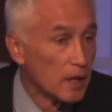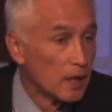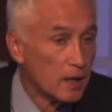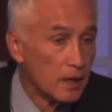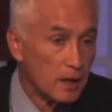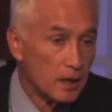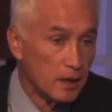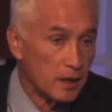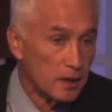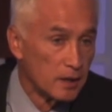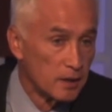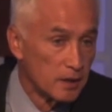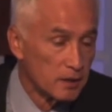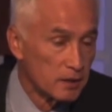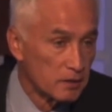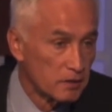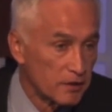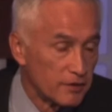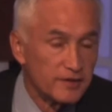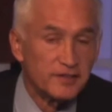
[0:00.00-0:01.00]

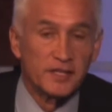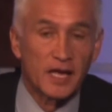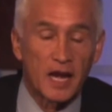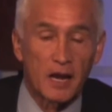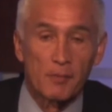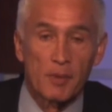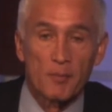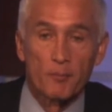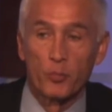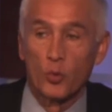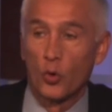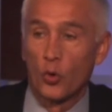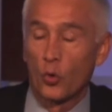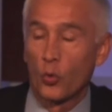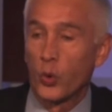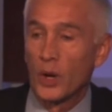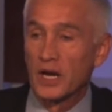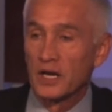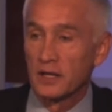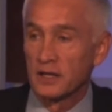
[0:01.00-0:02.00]
Christiana Amanpour
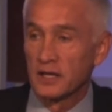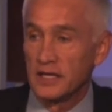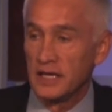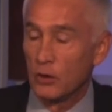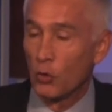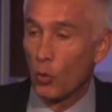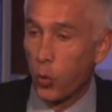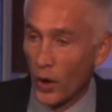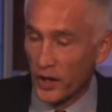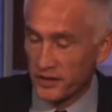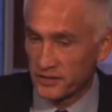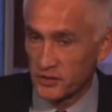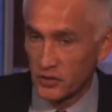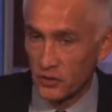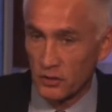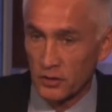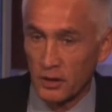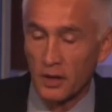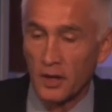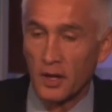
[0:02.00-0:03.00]
when he
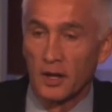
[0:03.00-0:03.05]
questioned